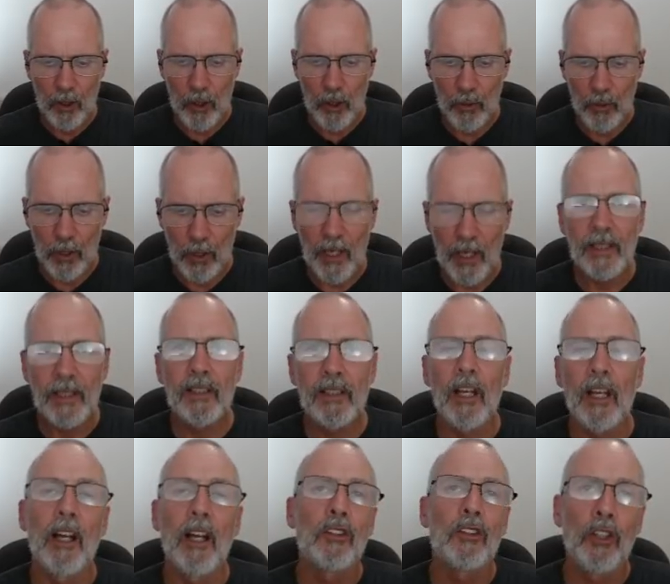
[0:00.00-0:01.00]

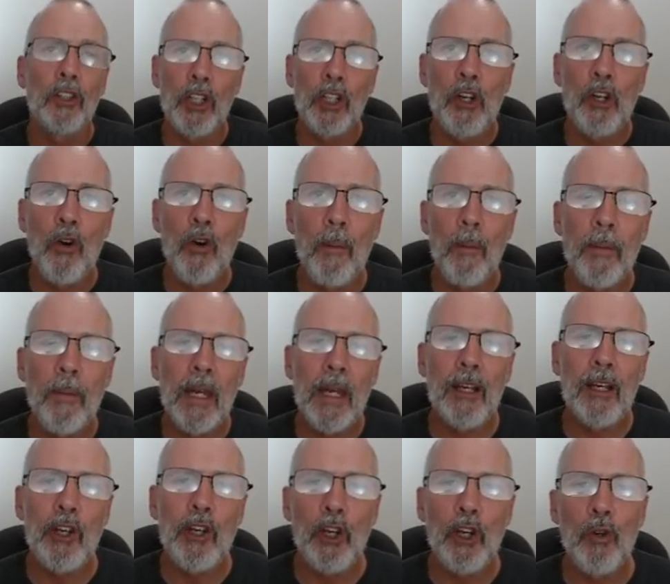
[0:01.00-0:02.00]
the
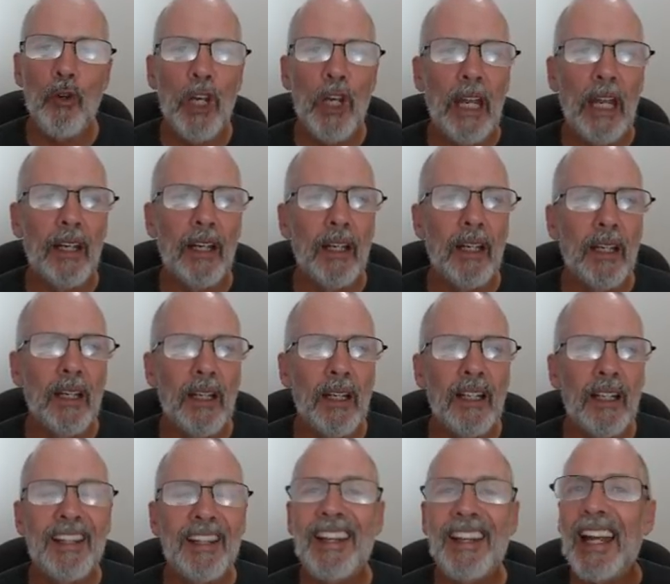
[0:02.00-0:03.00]
European Union,
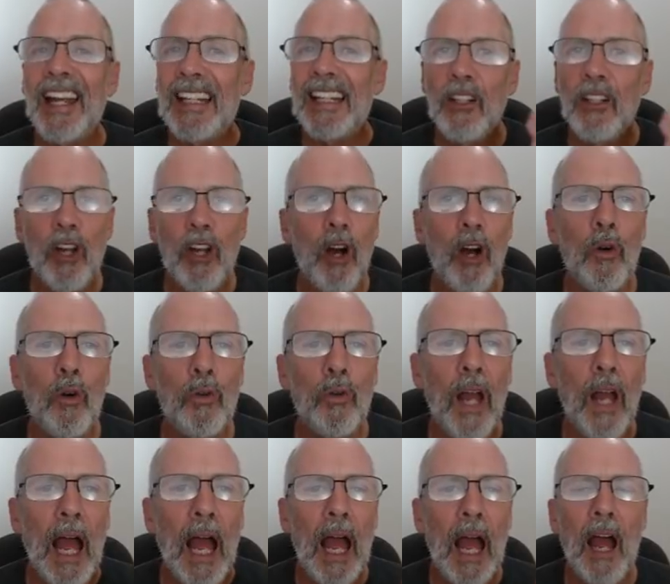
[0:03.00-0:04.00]
they
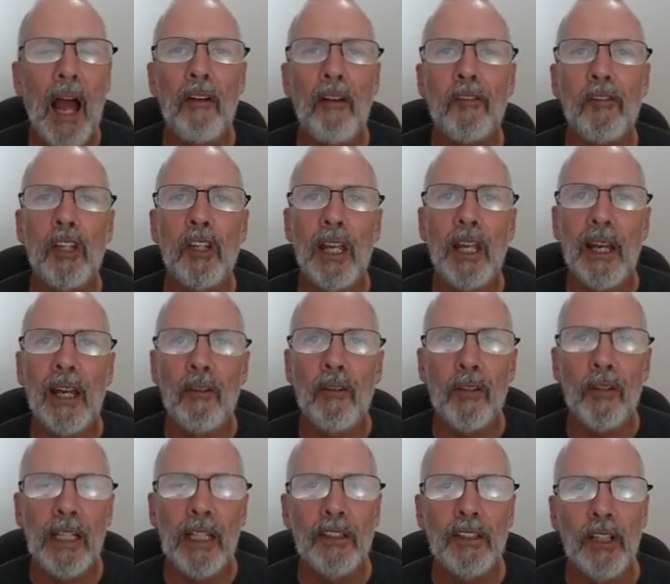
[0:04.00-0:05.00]
don't have to get a
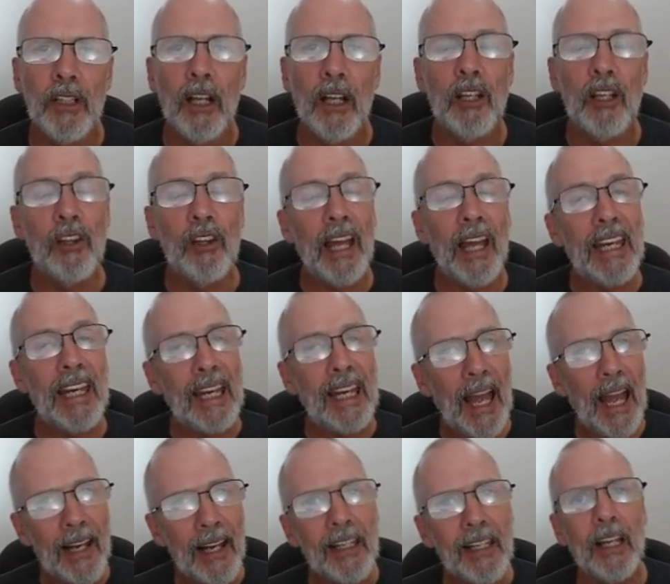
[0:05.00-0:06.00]
visa. They
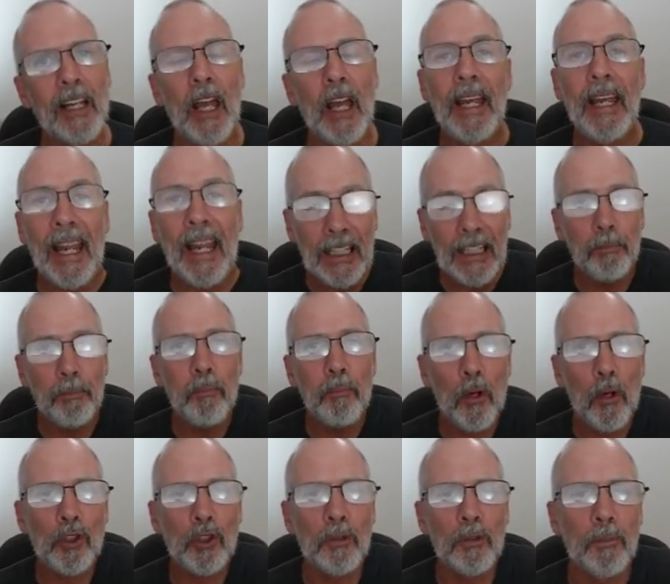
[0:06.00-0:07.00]
can get, it is
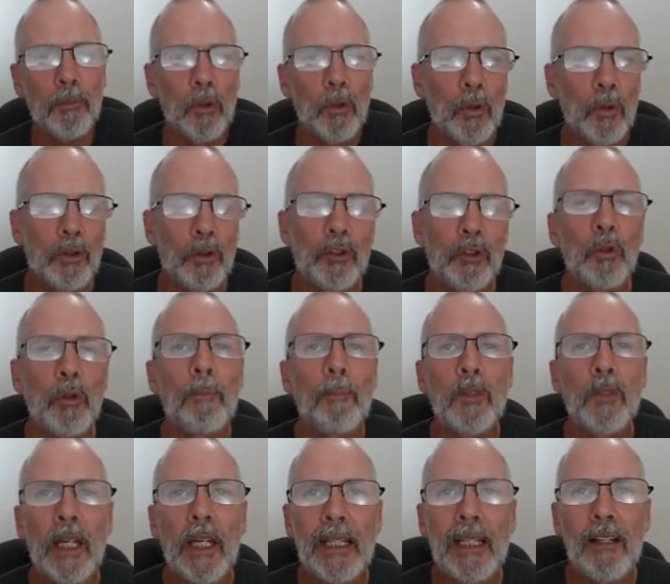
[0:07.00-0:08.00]
possible to
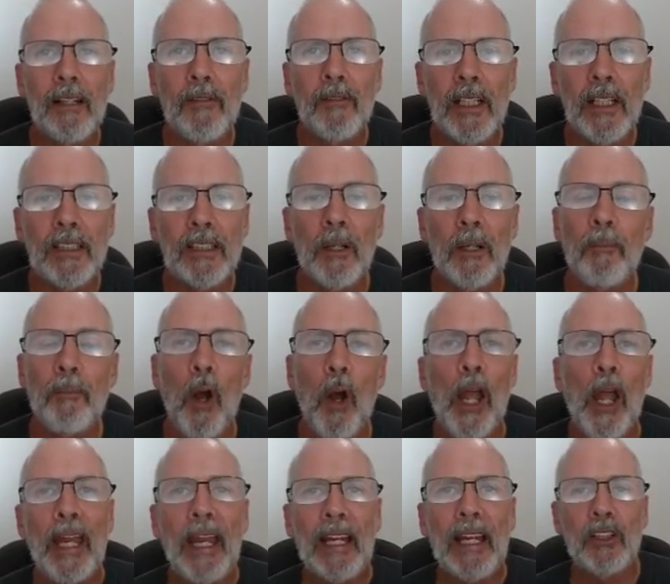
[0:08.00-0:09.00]
obtain a visa,
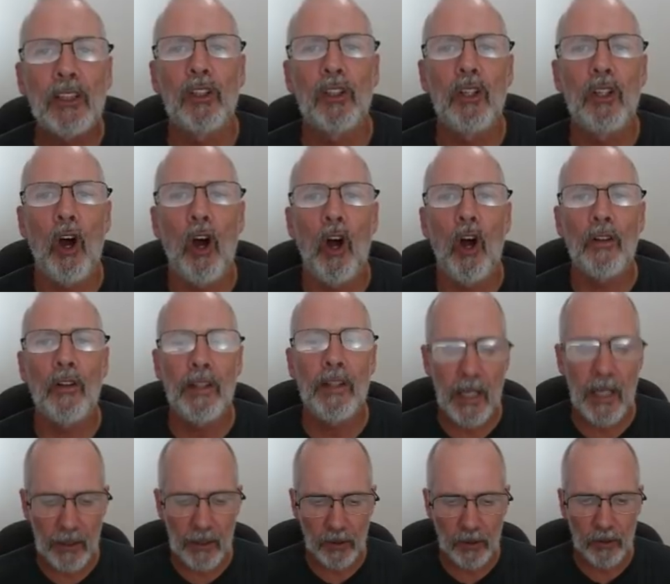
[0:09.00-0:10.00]
but it is not
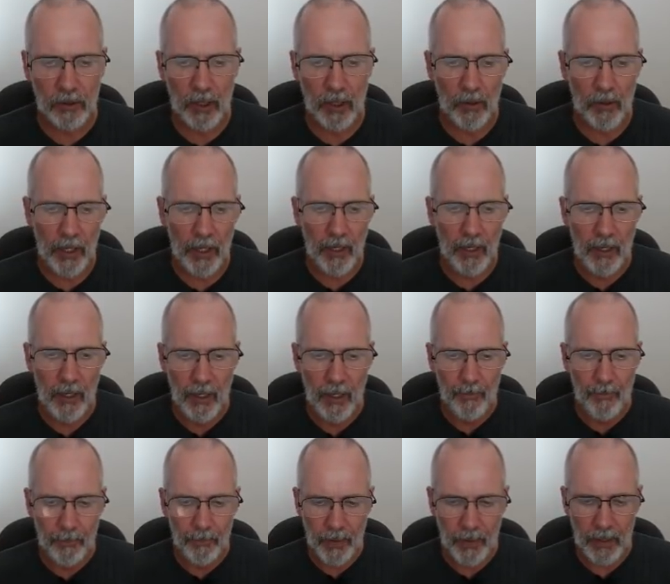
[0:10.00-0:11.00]
necessary.
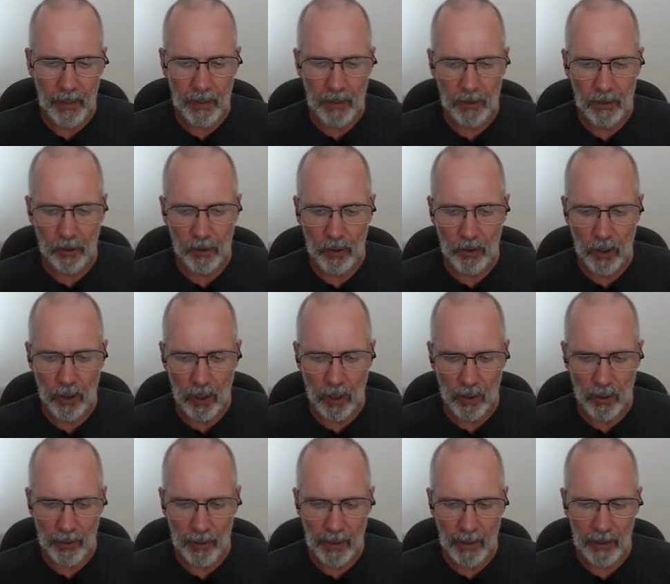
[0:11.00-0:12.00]
It is
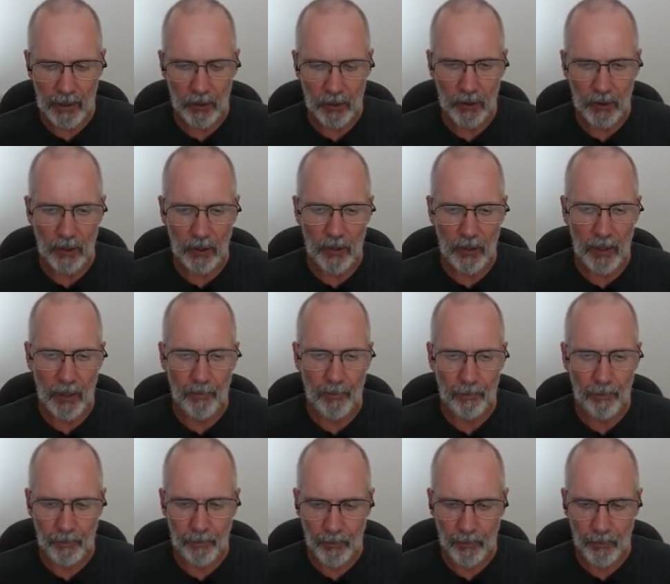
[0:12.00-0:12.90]
not necessary.